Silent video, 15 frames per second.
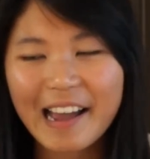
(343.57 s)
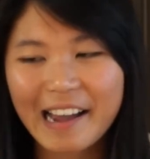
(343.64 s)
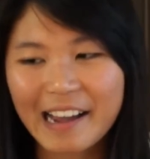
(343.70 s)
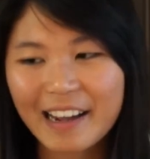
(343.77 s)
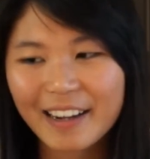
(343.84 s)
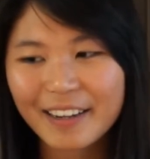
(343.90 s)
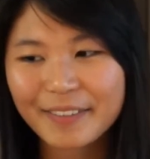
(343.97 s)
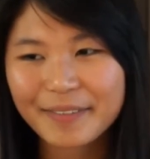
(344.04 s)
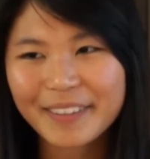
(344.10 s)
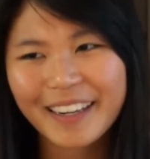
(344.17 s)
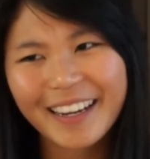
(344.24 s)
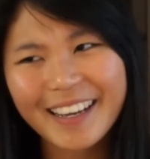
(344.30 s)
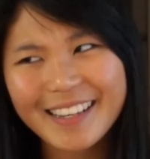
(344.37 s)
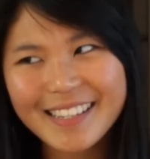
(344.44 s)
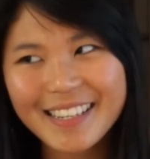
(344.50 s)
And
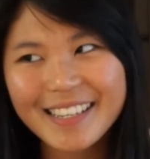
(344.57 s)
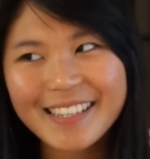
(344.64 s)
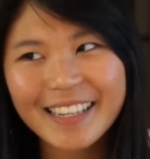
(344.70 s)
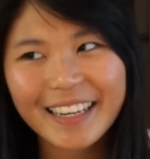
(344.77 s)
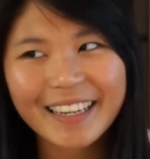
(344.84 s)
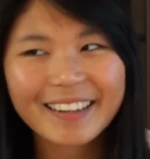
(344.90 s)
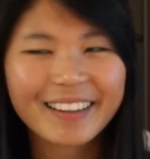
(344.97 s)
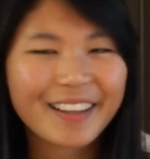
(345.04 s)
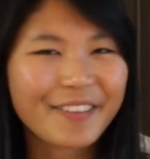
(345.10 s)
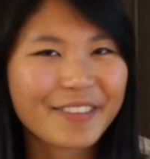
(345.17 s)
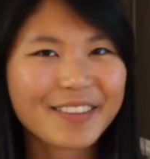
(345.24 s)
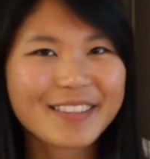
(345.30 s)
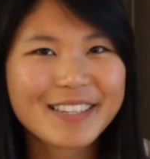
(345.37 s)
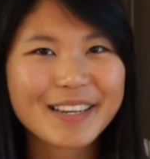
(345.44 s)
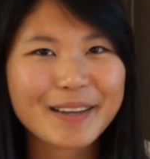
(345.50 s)
I guess that's like an
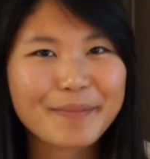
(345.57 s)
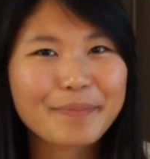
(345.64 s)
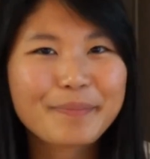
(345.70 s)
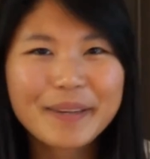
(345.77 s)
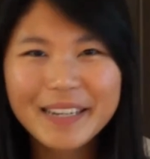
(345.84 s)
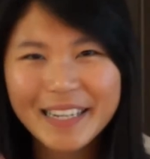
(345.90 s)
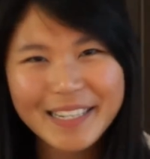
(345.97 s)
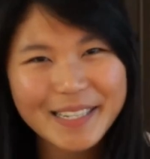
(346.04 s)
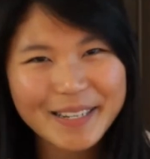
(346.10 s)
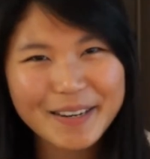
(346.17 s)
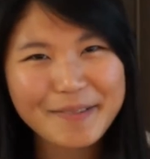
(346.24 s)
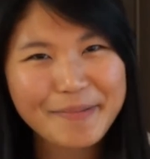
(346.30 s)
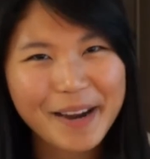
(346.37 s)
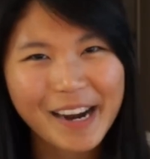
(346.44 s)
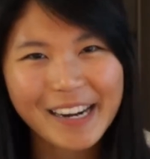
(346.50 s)
11th tip: be nice to
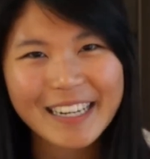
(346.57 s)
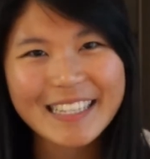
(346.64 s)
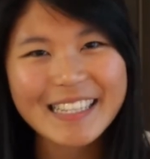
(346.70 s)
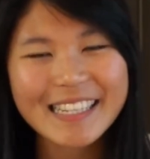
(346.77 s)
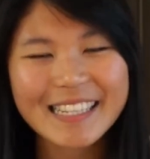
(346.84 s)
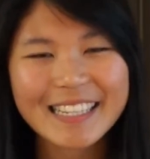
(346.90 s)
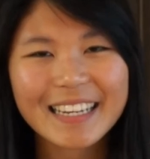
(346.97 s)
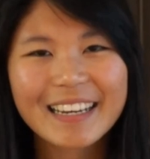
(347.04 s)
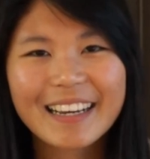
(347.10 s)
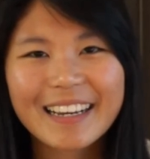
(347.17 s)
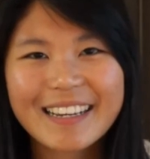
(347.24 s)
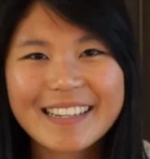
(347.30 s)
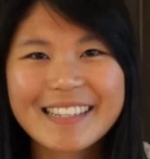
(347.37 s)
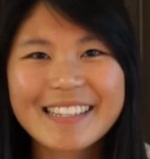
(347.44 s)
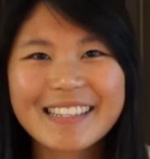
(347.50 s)
your parents,
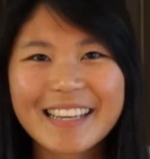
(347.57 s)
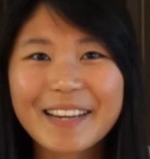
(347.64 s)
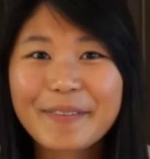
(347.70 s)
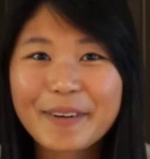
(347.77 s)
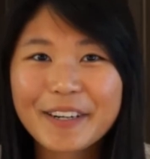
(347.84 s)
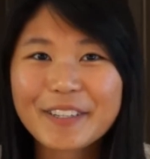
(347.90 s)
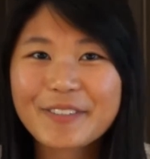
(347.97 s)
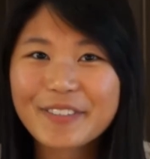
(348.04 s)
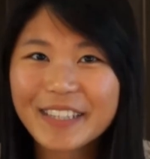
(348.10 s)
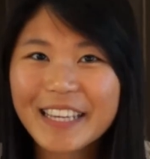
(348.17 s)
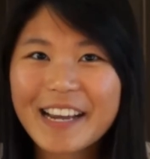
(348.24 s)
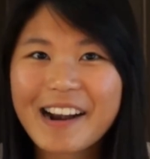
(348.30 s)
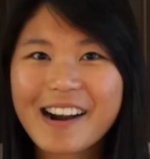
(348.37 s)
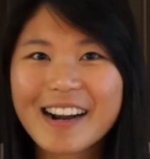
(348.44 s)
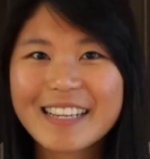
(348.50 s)
because they worked really
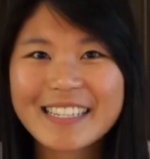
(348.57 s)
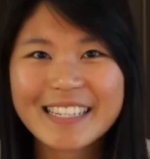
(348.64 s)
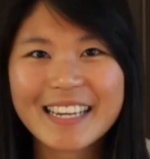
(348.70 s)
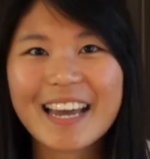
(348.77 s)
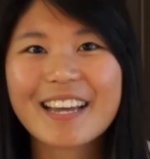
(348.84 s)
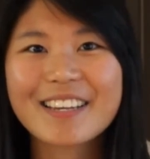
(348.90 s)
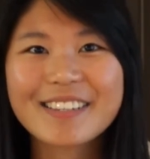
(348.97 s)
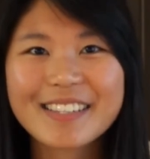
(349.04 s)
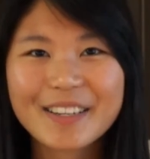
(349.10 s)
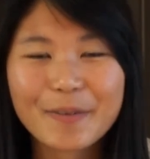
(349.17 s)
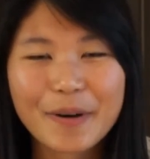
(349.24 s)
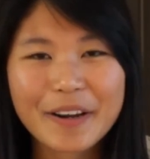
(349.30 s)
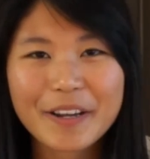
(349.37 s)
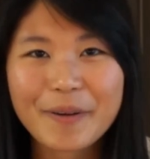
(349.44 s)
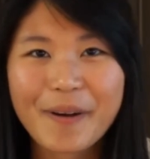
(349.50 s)
hard to get you to
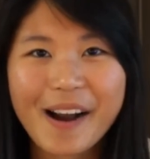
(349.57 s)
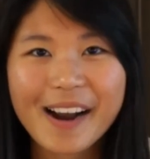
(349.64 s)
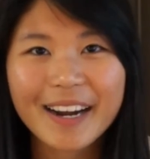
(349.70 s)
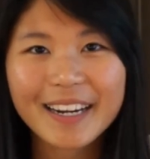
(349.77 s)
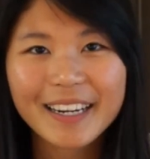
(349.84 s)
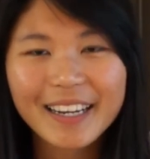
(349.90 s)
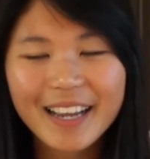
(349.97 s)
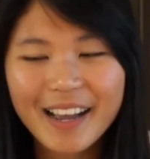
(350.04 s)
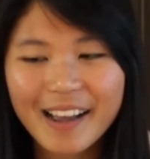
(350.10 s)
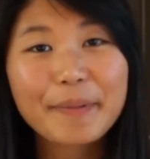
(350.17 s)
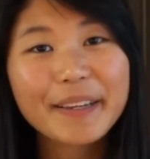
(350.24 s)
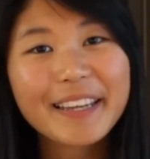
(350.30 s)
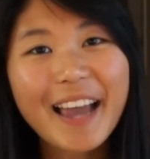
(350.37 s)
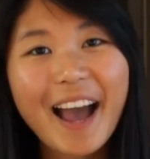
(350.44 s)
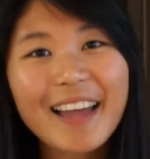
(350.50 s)
where you are.
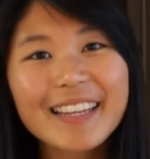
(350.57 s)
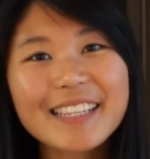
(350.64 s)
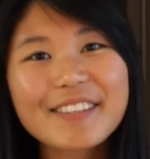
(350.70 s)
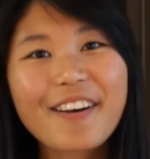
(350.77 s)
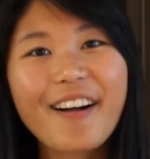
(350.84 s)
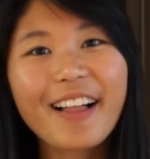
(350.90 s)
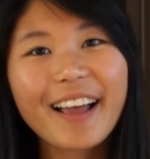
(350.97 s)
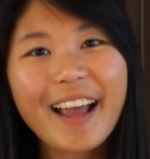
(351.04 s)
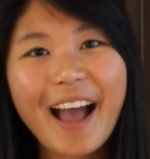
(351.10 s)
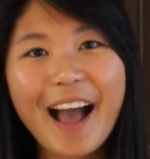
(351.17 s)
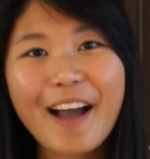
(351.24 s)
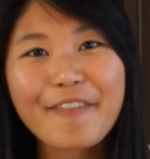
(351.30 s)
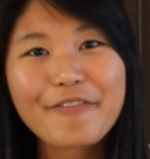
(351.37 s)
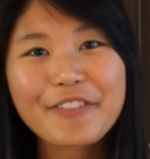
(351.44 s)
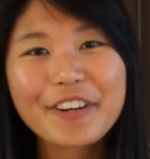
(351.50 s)
But yeah, that's all I
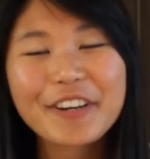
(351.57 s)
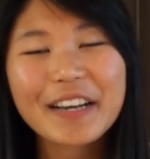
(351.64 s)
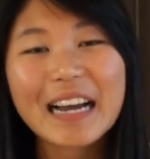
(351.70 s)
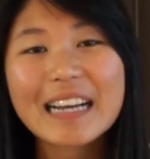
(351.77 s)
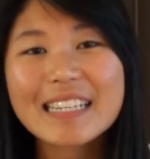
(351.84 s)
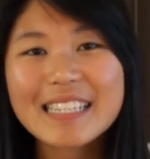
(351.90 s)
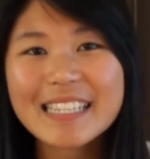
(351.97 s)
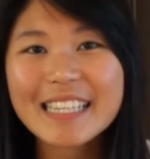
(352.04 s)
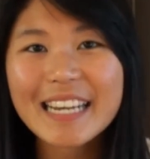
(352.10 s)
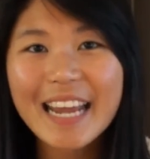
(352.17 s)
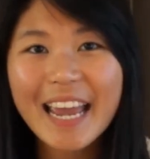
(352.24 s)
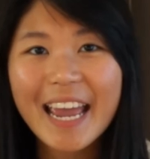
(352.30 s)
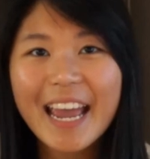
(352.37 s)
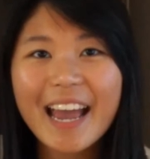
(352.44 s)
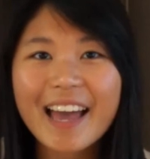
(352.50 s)
have for you guys
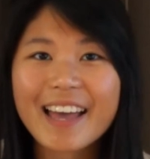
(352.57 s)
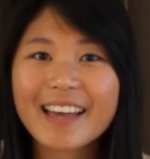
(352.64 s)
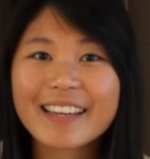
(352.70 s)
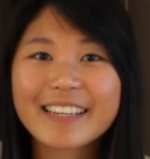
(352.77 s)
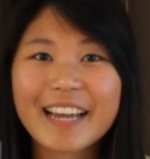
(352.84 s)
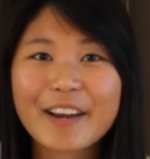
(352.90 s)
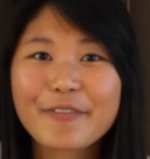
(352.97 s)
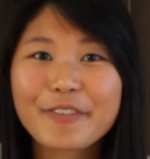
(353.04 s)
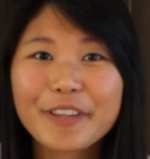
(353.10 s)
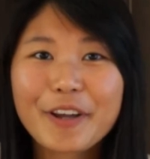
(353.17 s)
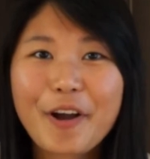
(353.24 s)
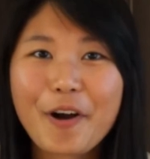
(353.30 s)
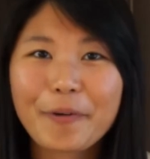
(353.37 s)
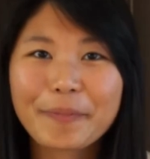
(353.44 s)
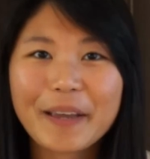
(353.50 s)
today, and I really
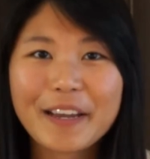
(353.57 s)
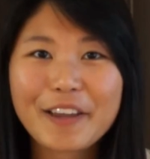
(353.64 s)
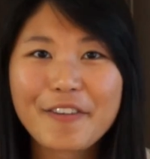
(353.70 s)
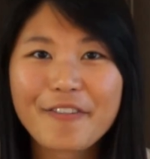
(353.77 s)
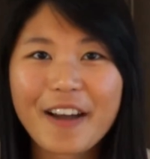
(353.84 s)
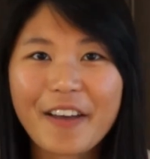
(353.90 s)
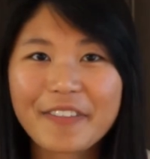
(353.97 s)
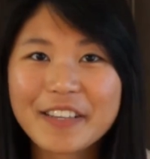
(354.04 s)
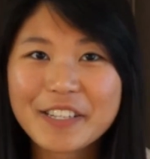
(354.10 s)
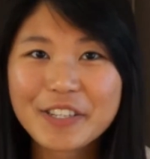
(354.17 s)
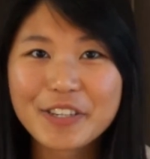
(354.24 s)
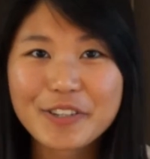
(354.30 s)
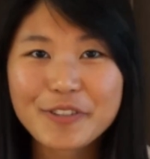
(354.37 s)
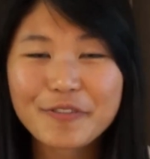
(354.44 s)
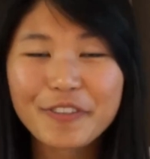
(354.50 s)
hope that you found this
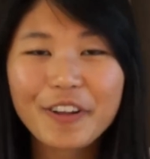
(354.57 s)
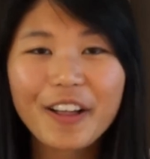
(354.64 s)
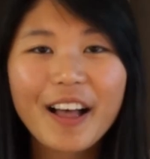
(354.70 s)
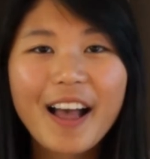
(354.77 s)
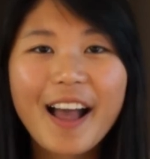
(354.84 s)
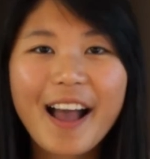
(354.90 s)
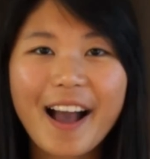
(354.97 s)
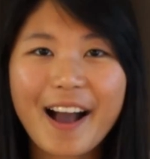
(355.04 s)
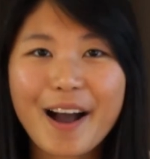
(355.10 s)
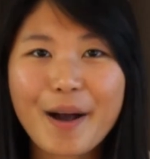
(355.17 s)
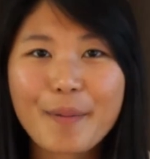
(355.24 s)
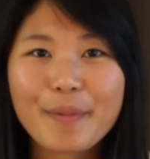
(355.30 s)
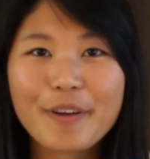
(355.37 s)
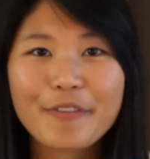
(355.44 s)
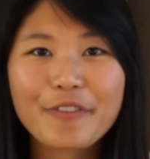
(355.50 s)
useful.
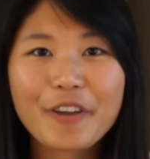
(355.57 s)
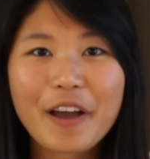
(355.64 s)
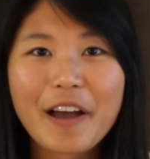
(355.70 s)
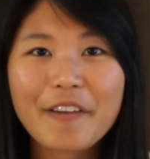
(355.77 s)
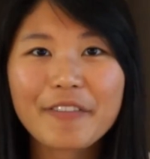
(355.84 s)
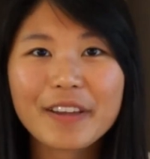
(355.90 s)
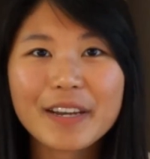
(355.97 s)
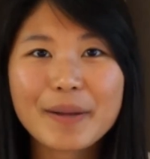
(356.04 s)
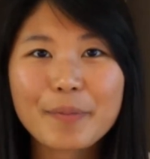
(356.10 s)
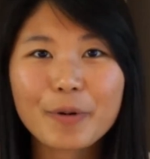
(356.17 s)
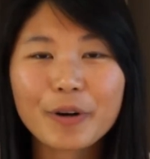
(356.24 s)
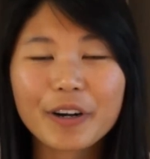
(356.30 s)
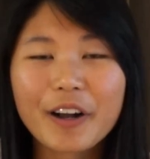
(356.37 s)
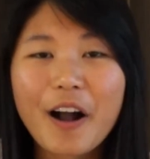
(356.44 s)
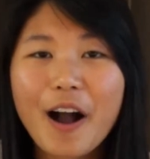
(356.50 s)
If you have any
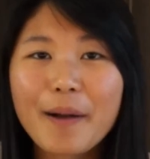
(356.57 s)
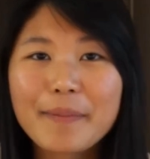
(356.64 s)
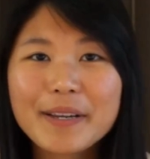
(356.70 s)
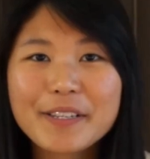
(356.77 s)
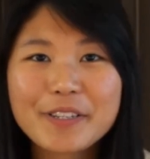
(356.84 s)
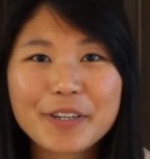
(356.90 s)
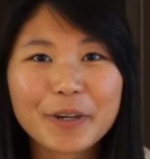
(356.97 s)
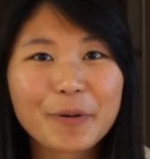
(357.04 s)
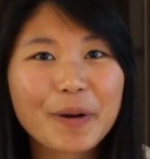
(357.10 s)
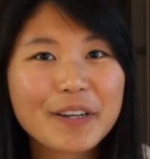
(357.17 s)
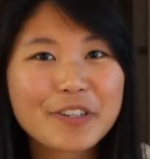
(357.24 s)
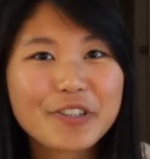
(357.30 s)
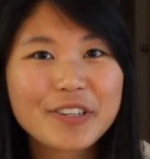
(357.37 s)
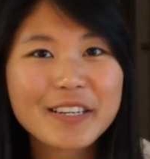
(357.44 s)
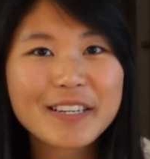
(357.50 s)
more comments or
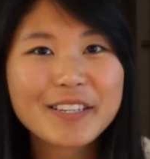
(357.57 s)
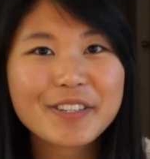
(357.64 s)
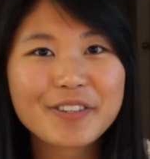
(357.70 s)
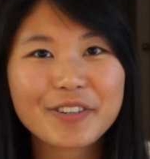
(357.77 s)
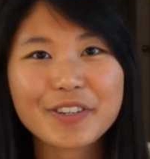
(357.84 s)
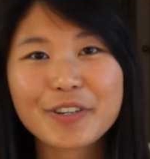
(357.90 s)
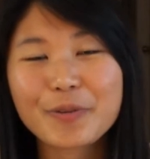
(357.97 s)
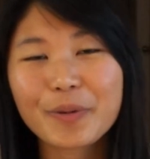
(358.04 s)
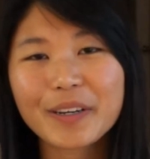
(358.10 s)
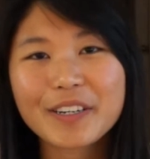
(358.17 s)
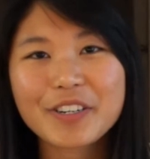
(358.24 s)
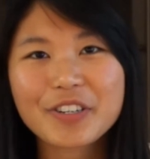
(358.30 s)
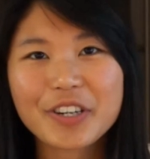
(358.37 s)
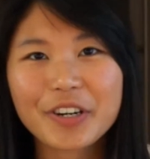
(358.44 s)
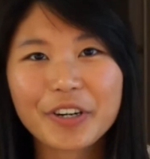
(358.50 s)
questions, or you want to
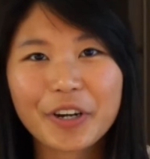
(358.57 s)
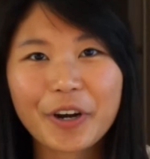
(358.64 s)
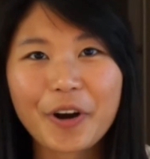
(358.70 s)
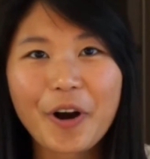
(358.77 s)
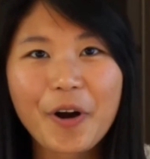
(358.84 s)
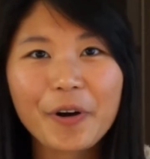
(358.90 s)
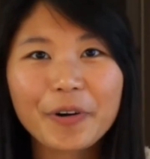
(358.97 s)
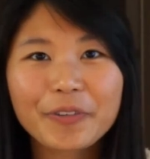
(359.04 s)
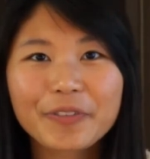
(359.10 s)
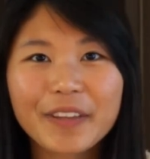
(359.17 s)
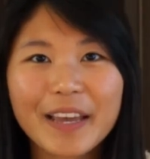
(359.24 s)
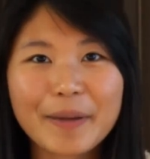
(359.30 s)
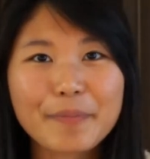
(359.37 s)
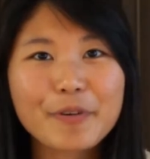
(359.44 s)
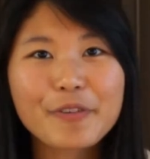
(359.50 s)
share your own
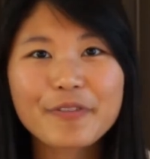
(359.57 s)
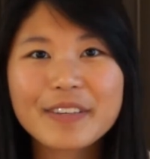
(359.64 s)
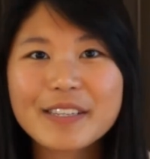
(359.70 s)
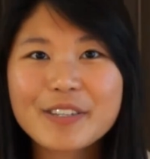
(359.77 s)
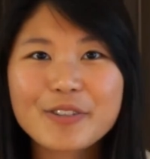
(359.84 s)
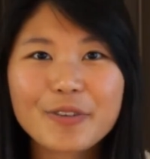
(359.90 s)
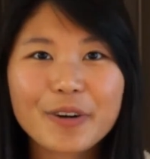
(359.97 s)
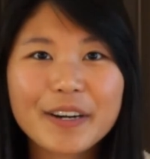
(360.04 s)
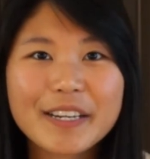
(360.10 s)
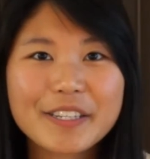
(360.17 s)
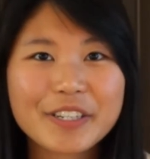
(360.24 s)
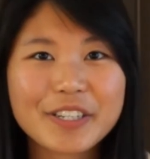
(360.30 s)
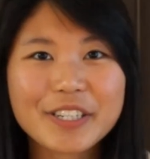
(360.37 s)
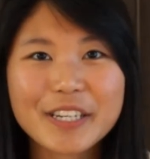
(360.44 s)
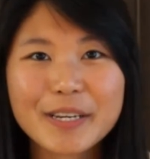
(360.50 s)
like move-in stories
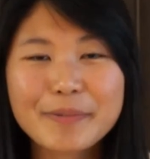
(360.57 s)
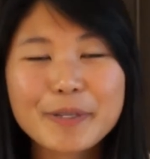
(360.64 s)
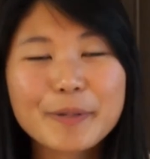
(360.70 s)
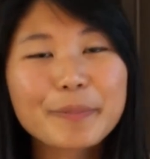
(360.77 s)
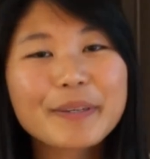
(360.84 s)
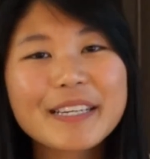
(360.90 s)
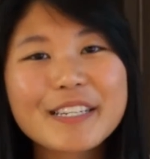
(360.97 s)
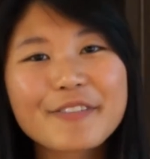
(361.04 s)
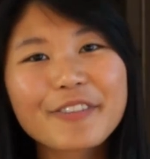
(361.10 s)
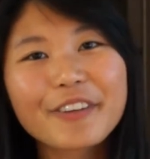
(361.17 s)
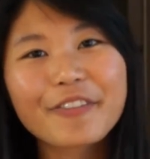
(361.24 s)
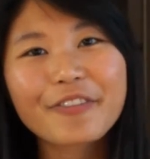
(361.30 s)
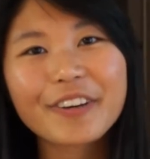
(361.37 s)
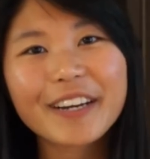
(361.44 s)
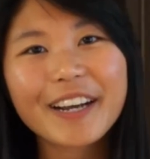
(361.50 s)
or tips, please feel
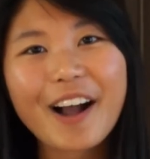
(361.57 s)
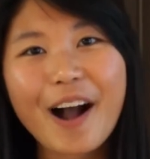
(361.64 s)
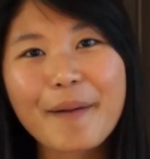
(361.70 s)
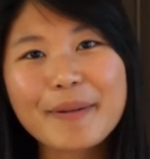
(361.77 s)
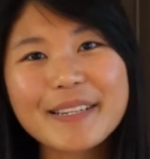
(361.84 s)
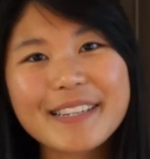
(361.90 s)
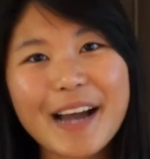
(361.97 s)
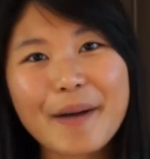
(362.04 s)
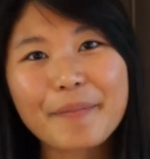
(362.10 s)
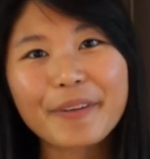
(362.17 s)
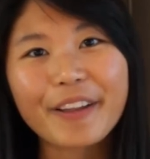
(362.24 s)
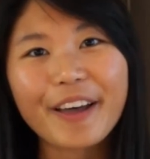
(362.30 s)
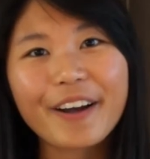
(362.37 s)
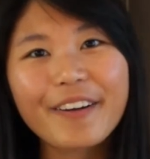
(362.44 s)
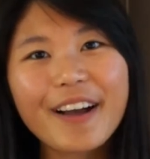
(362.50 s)
free to comment down
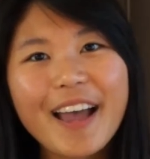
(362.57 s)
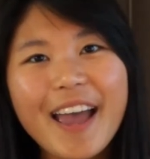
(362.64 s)
below,